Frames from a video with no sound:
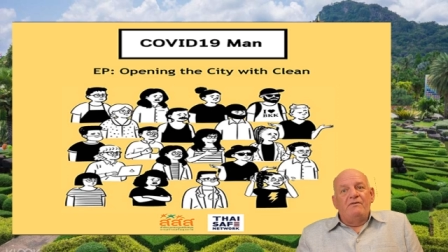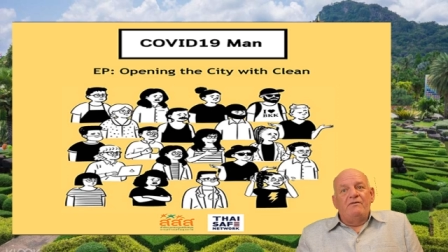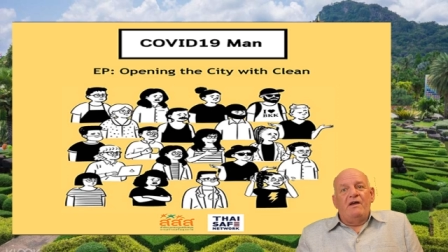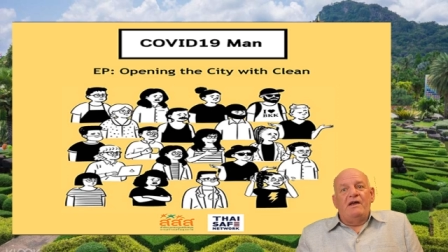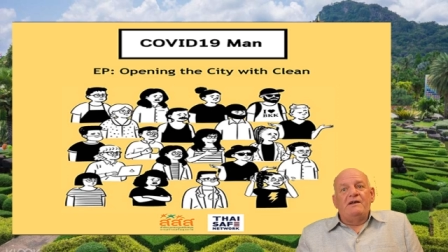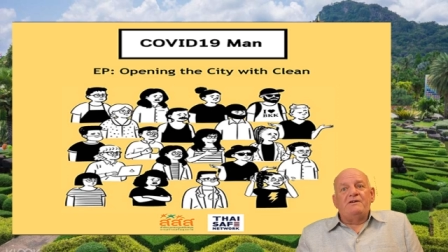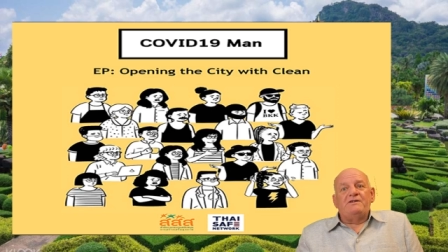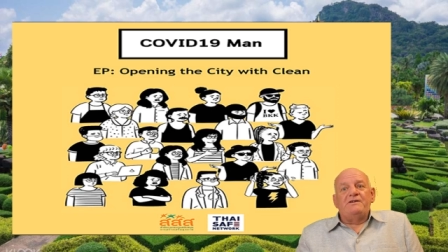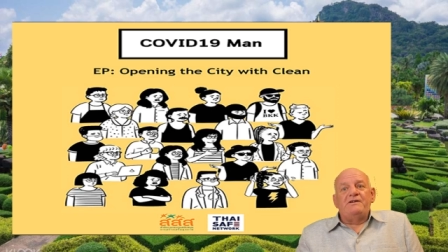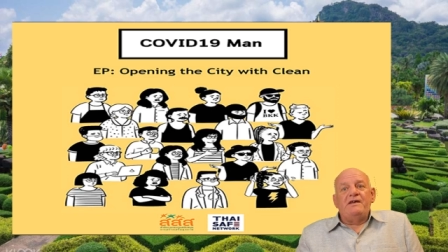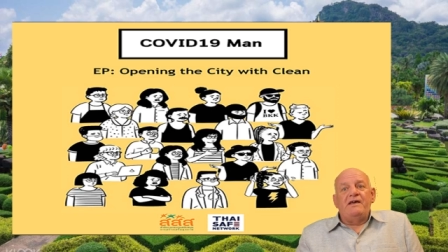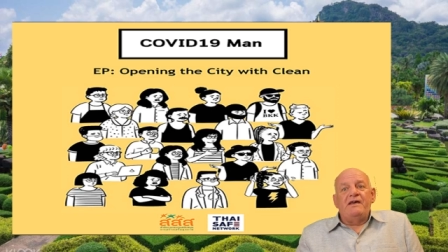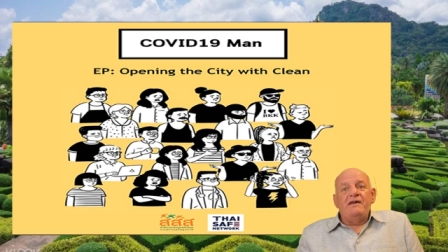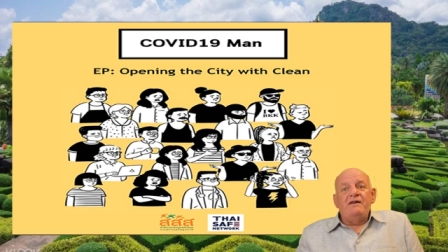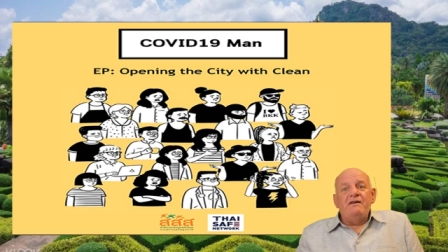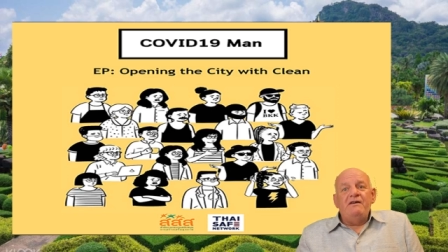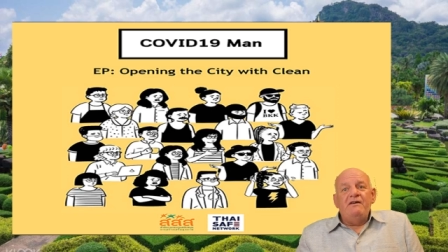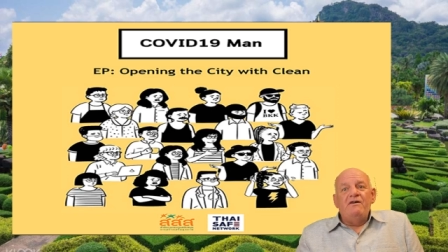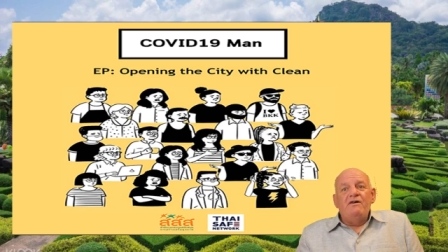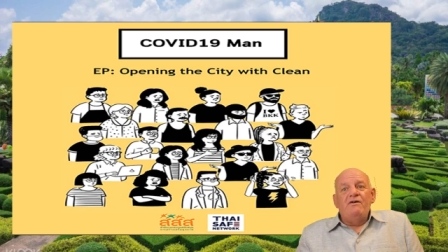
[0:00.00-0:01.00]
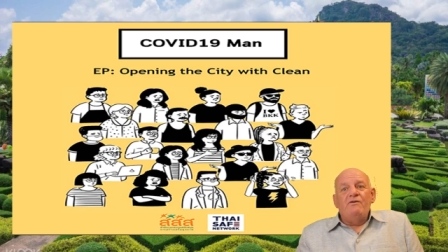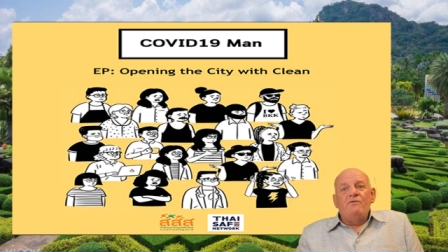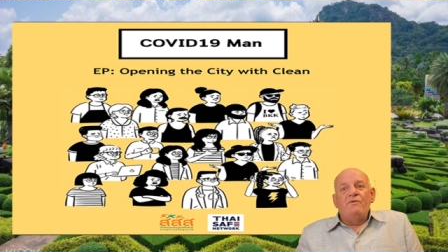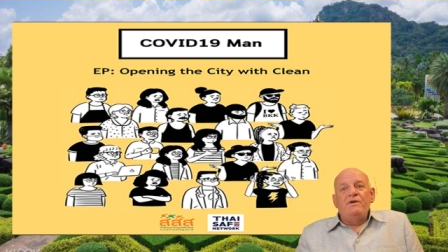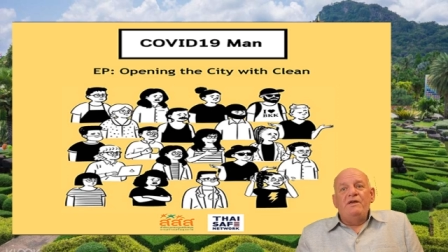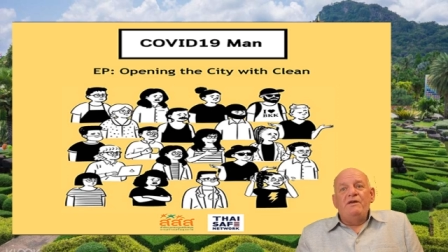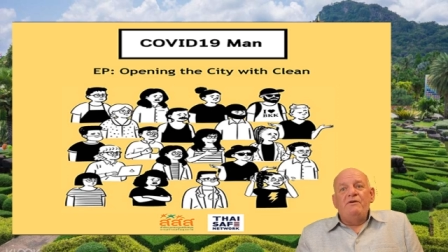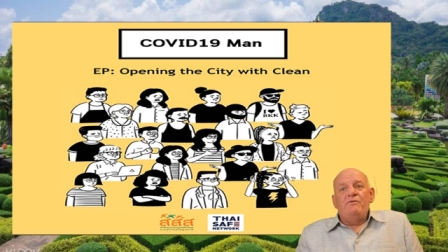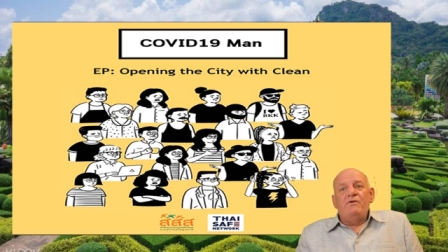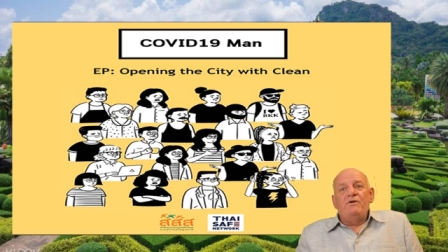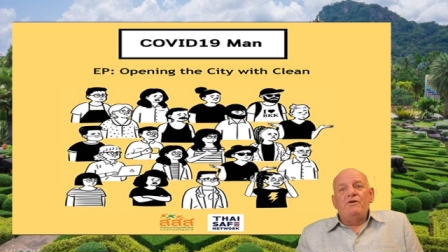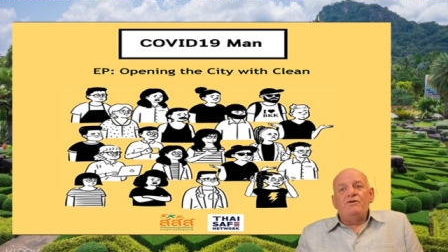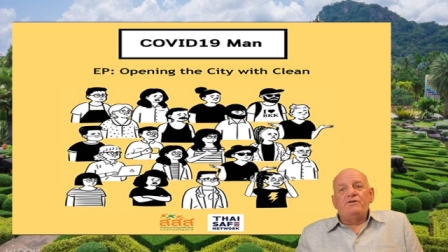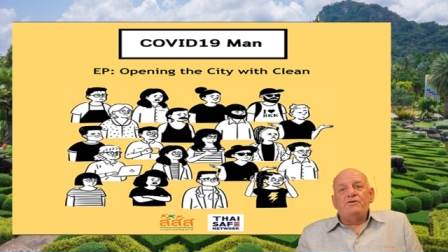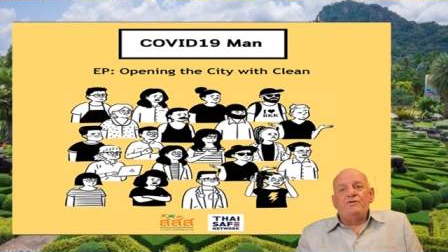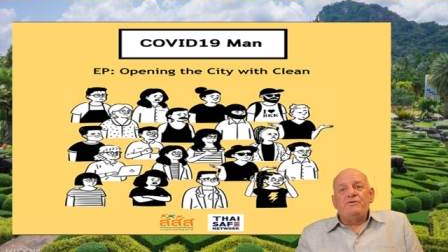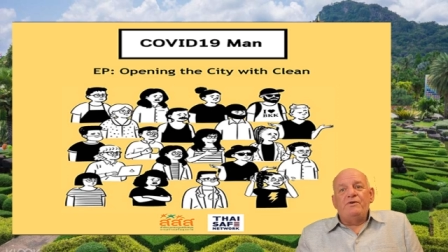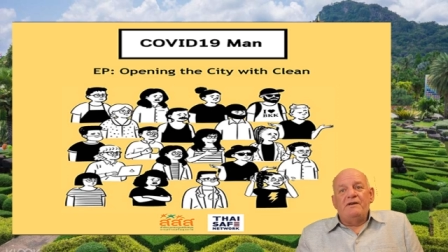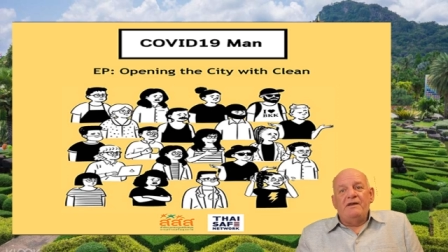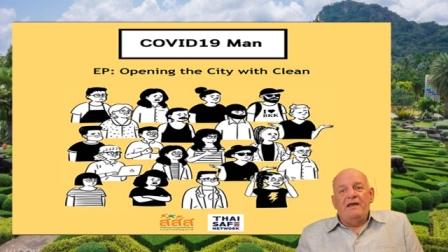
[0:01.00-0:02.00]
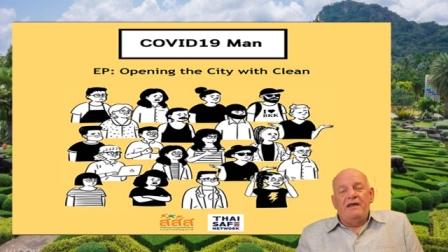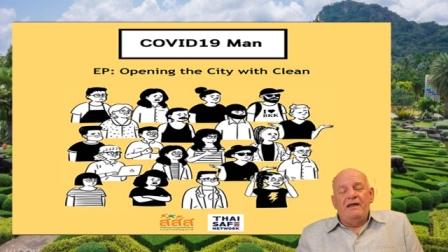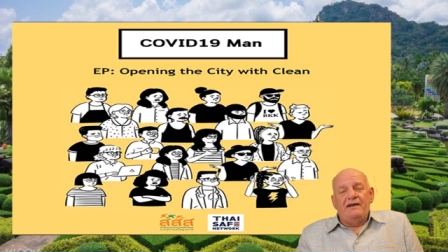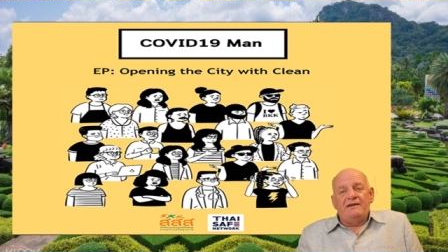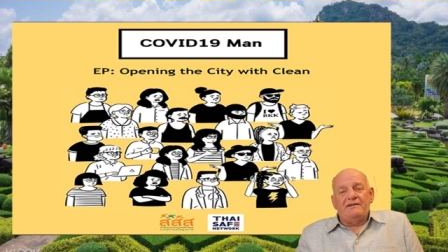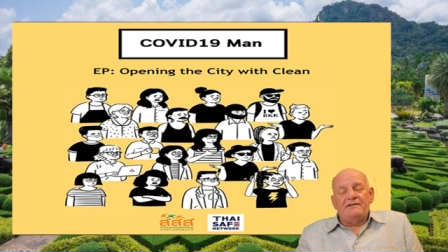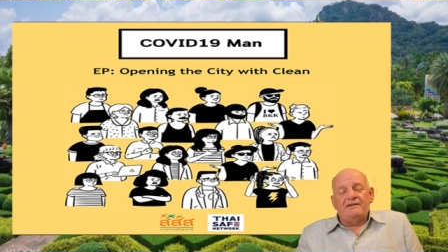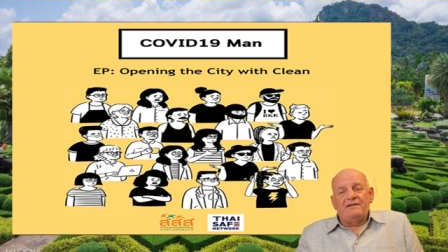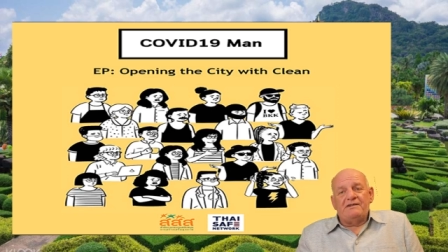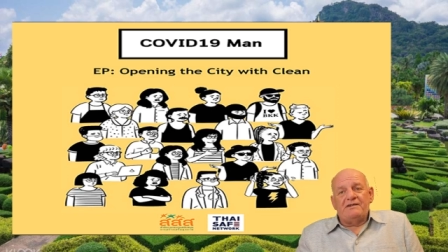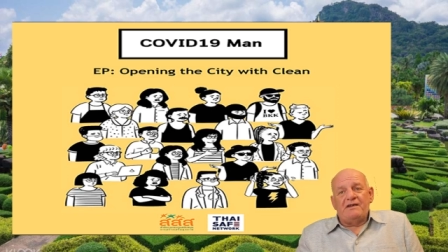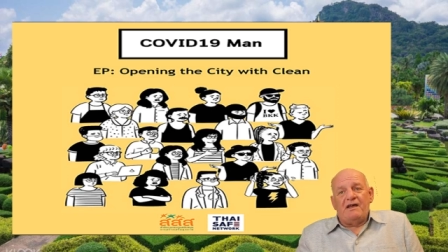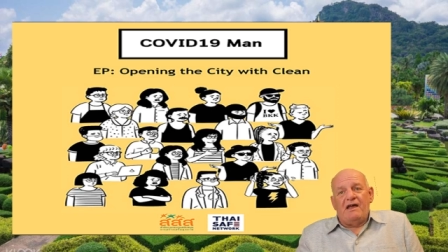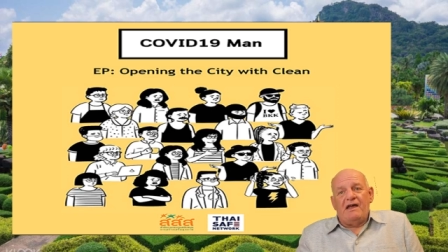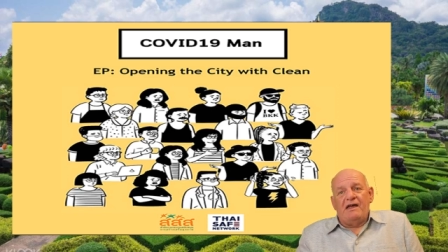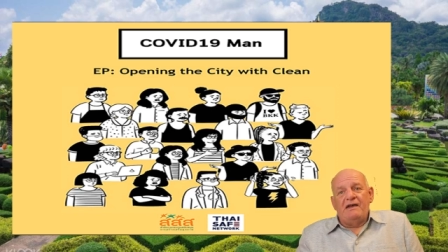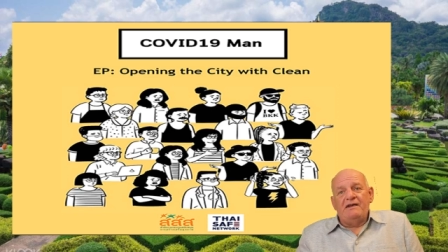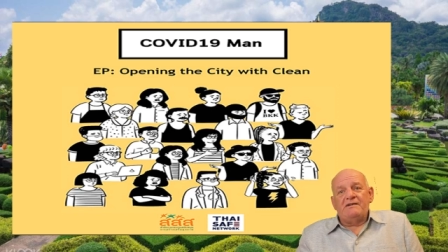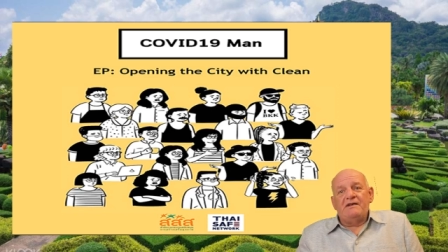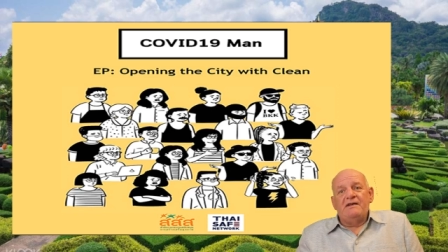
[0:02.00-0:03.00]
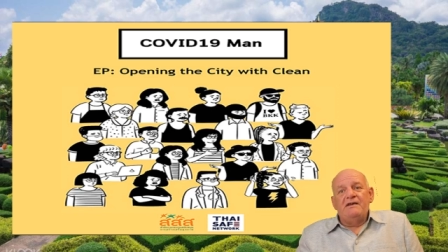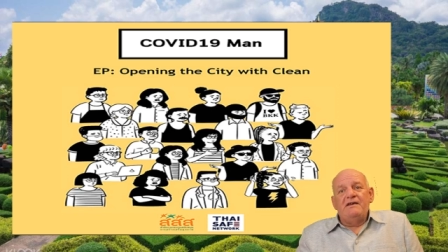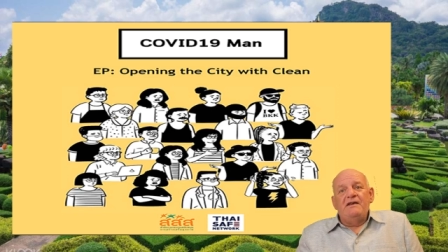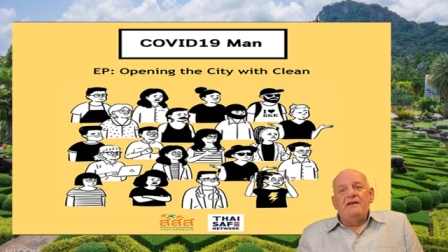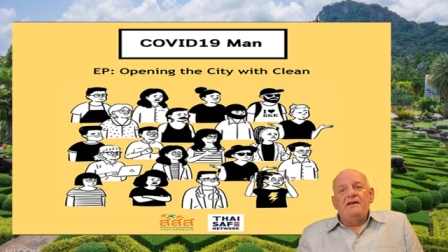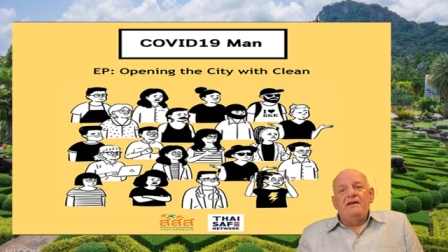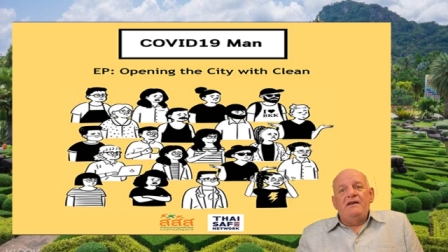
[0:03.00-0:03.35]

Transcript: Right, today we will do an exercise